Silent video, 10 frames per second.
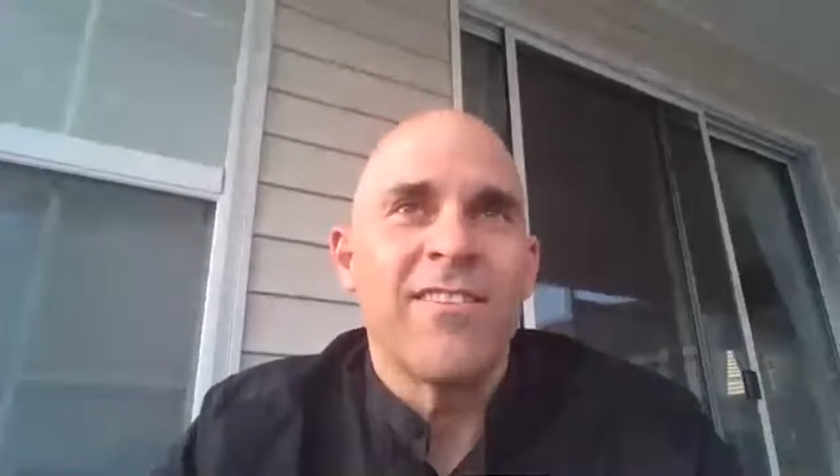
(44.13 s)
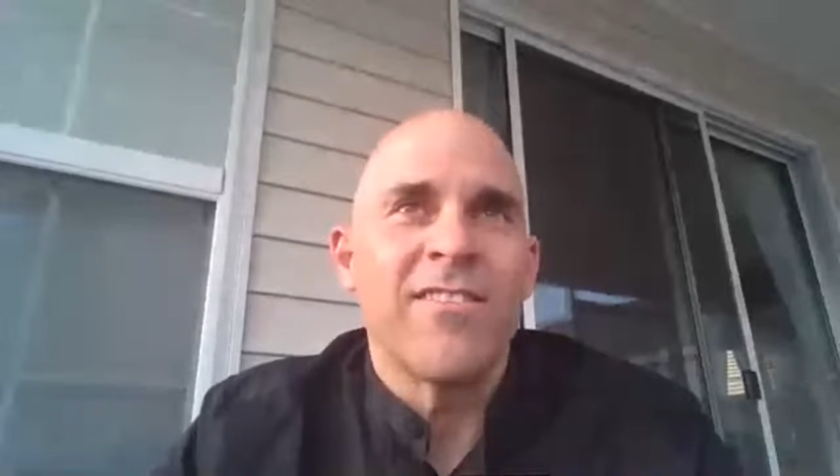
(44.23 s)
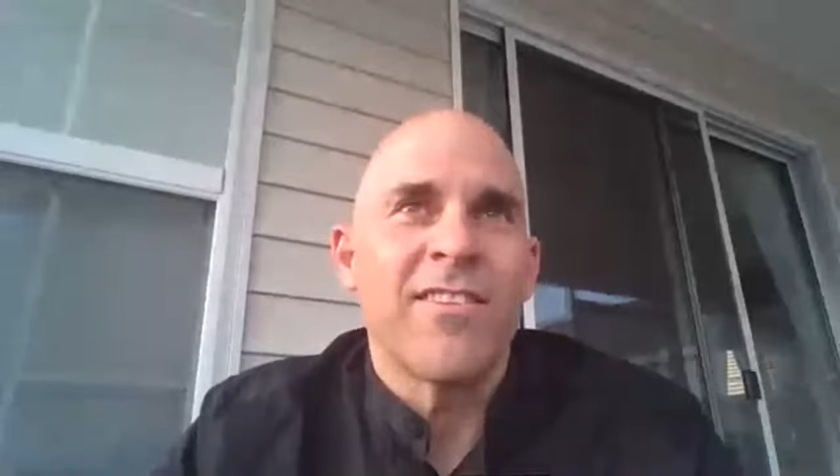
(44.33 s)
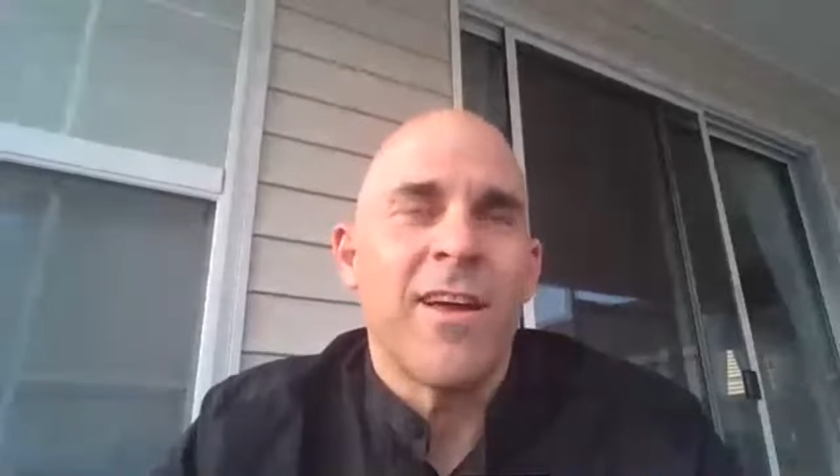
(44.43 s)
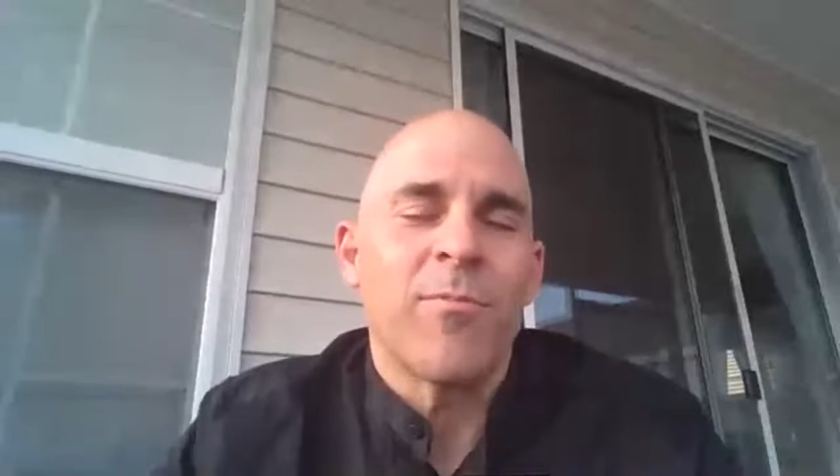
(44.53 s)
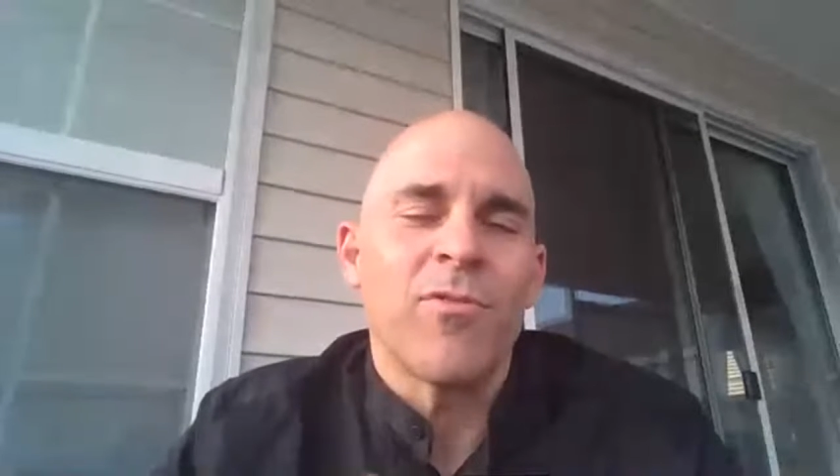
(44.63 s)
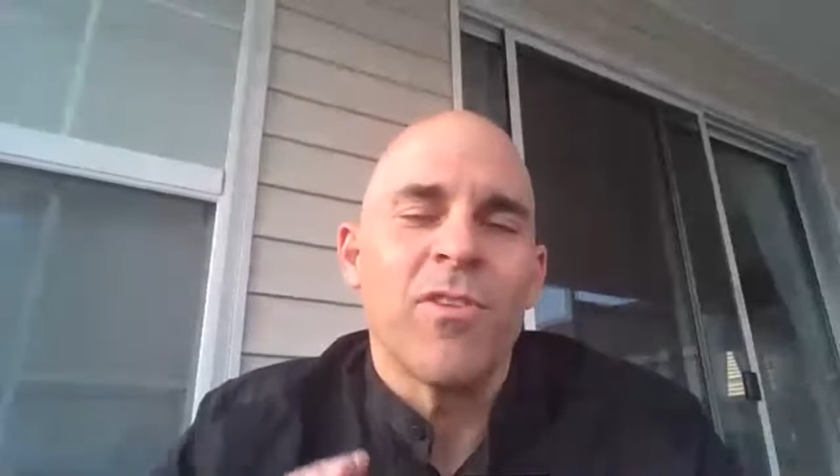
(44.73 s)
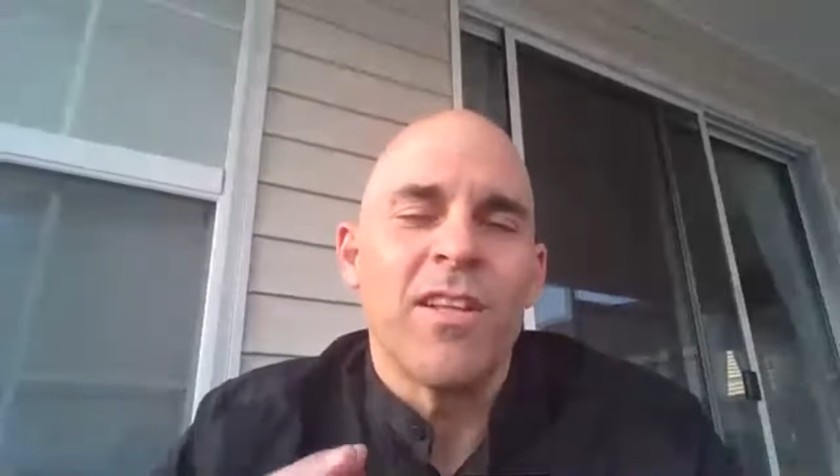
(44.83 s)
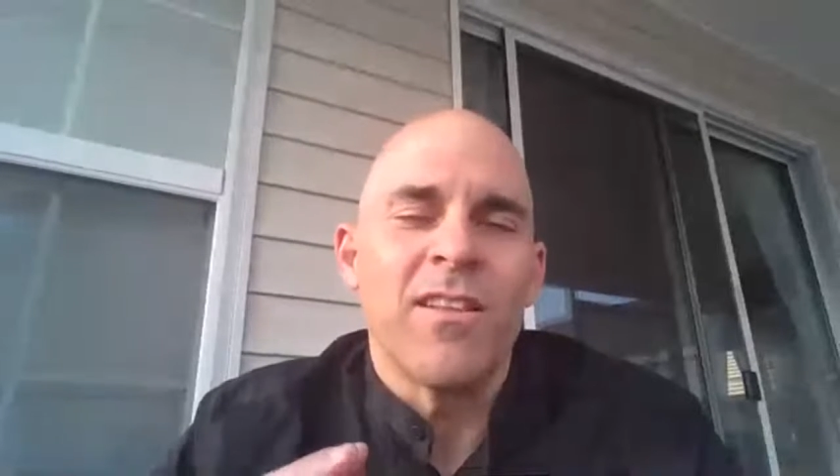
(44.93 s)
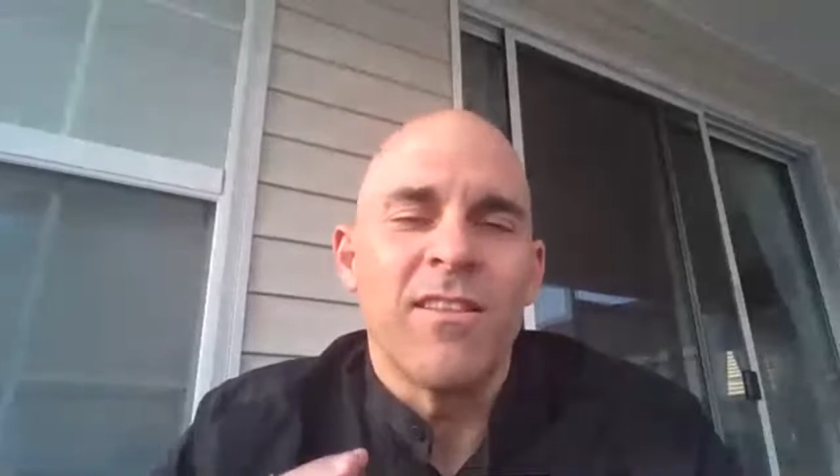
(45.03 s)
and he just
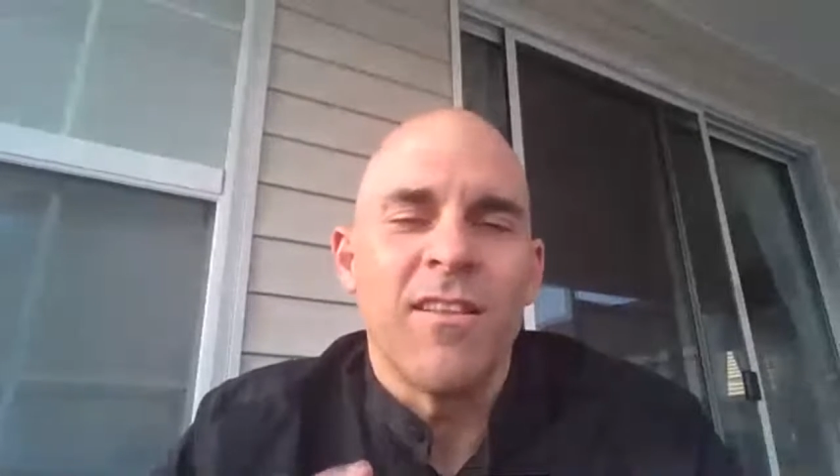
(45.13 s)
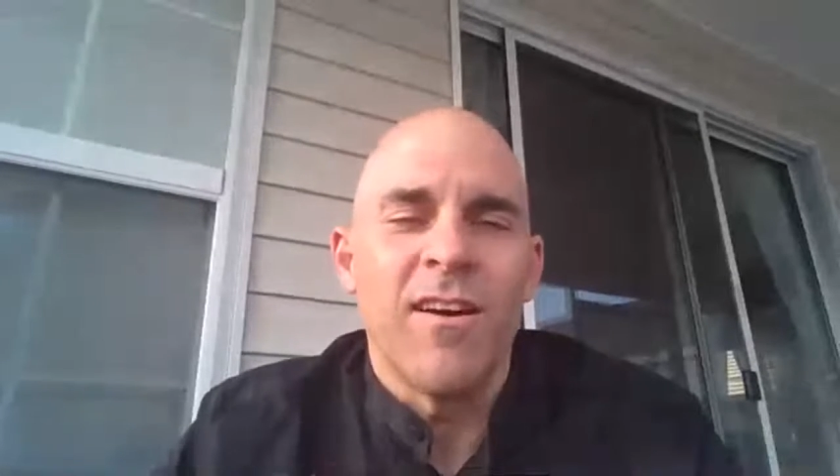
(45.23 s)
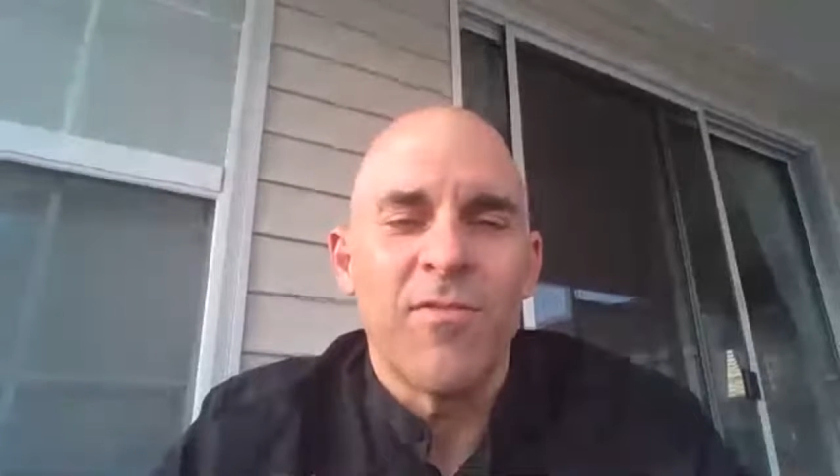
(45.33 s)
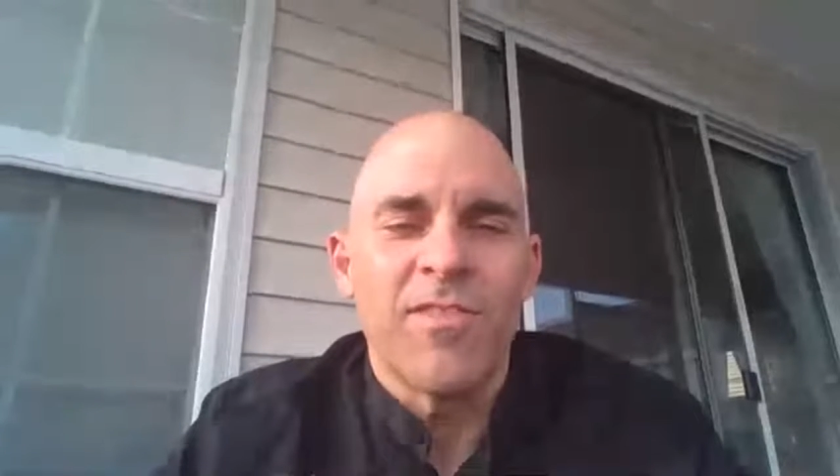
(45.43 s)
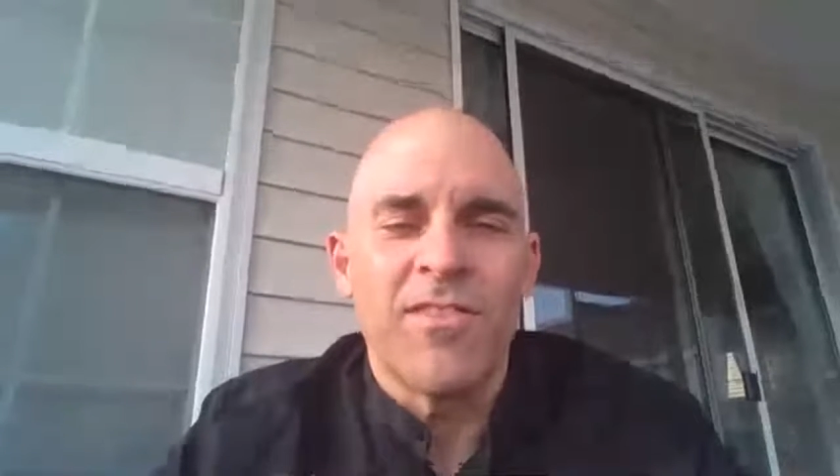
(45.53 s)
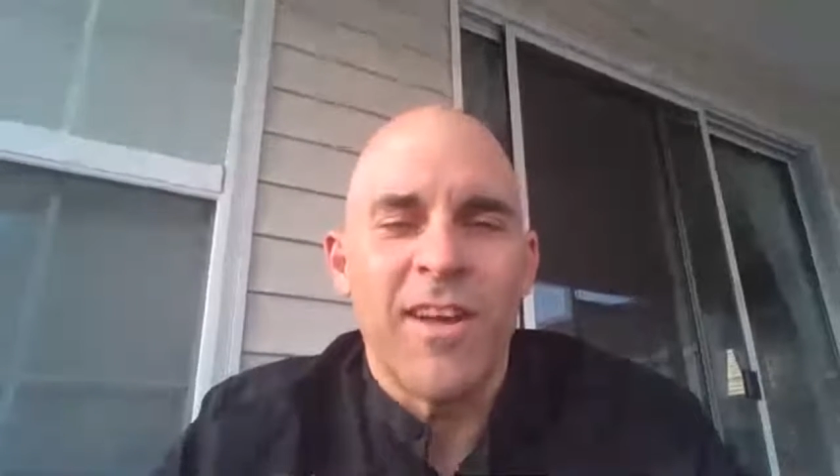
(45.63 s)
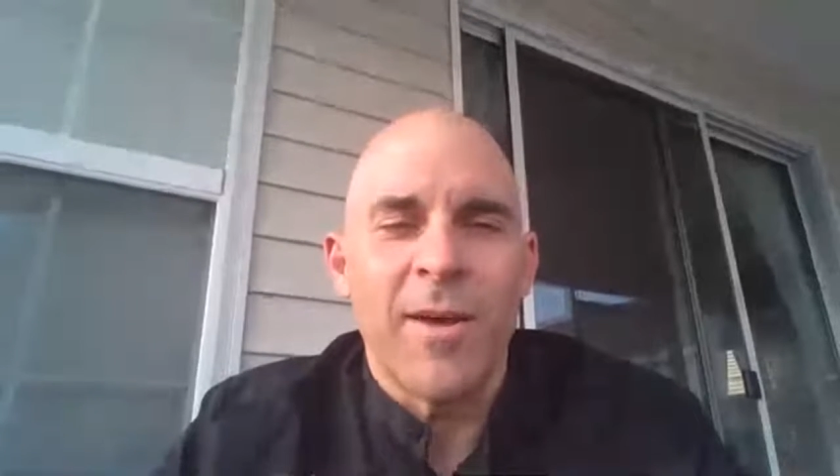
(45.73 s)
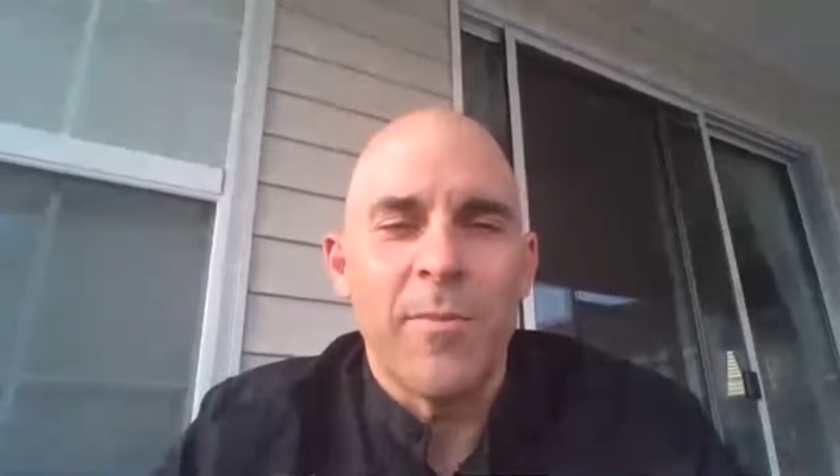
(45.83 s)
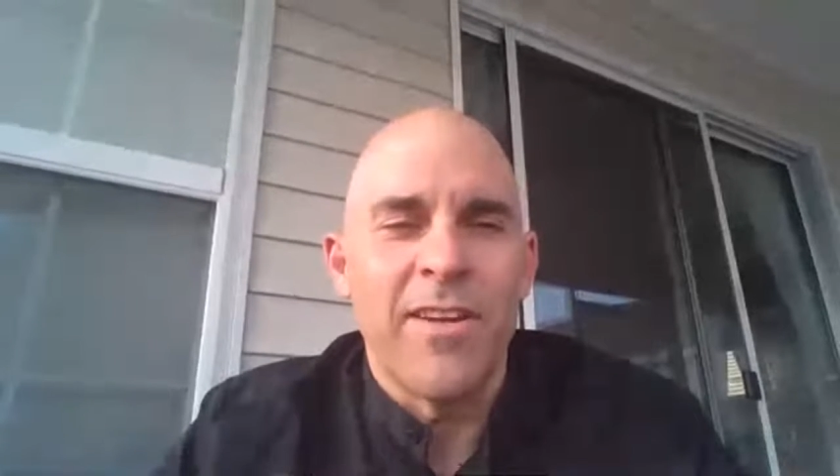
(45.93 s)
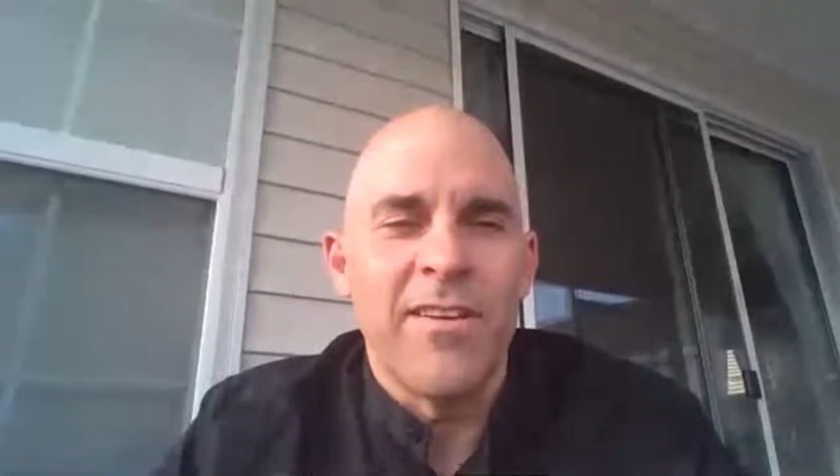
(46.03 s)
absolutely loves this
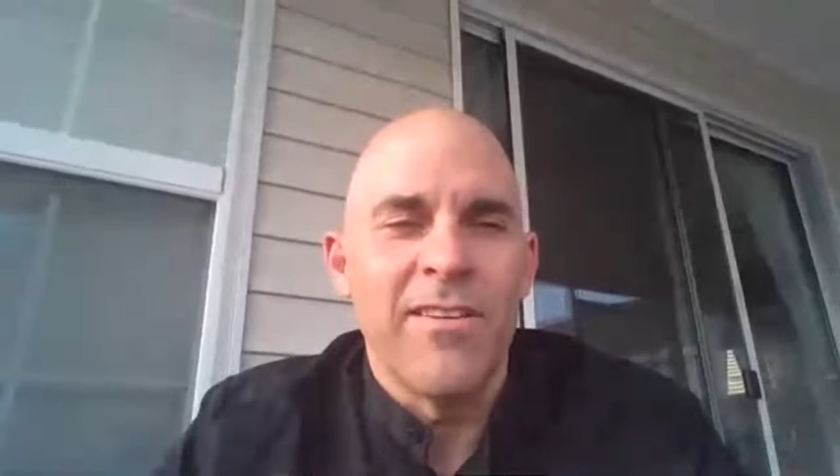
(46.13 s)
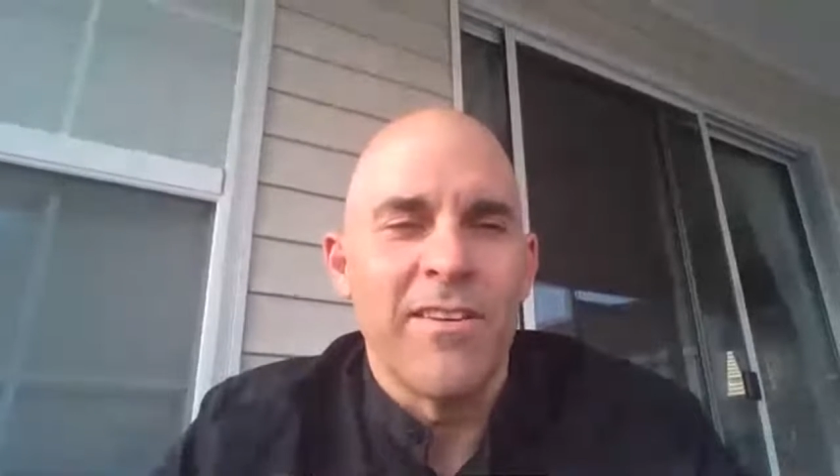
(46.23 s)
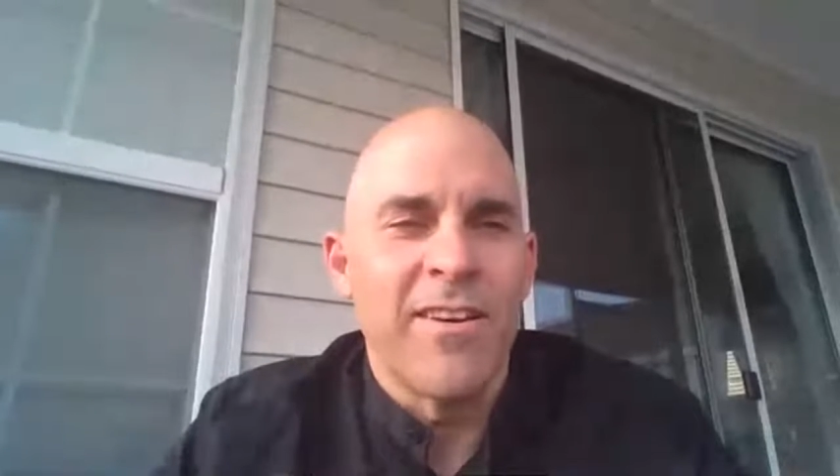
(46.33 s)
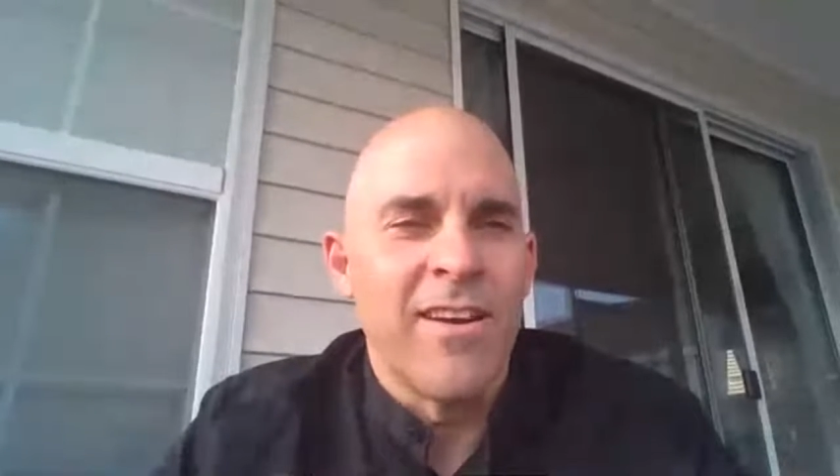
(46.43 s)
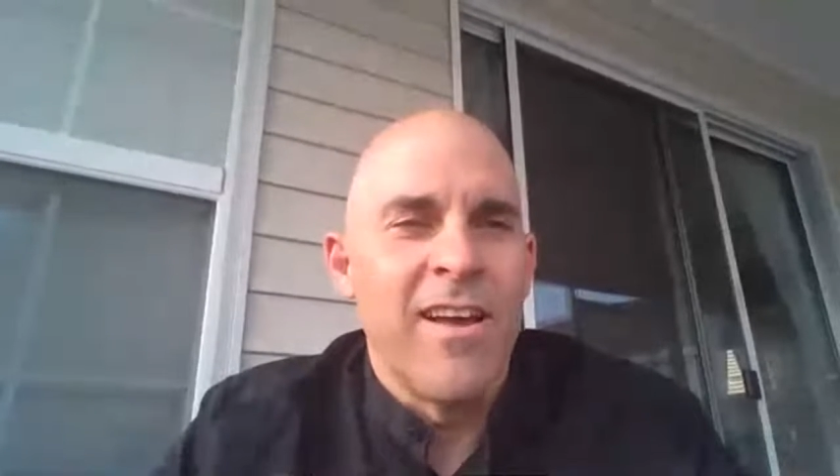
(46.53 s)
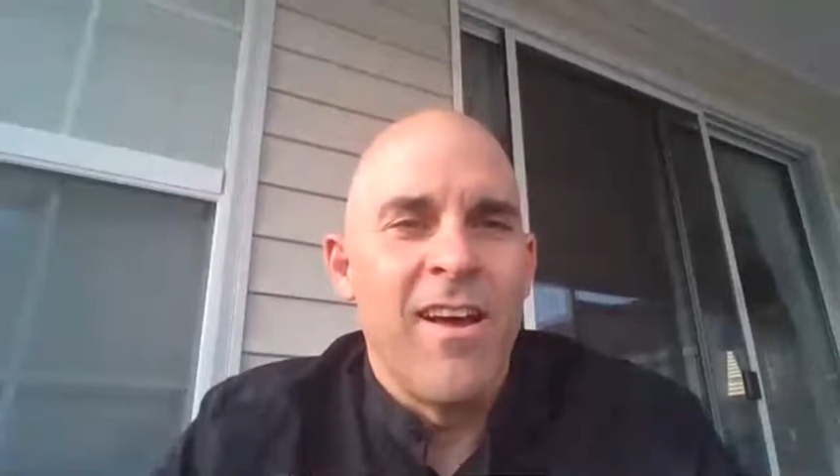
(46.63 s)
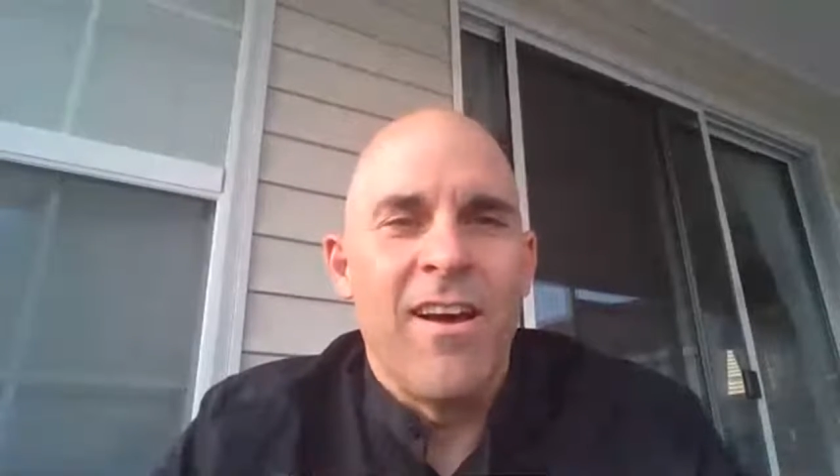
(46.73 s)
time of the year.